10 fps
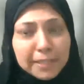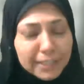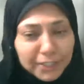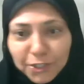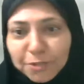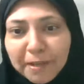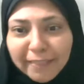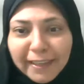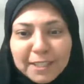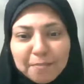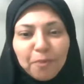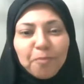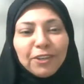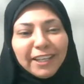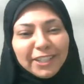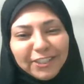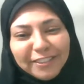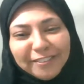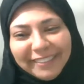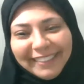Please excuse me, I think I spoke more than I should
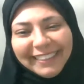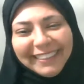have.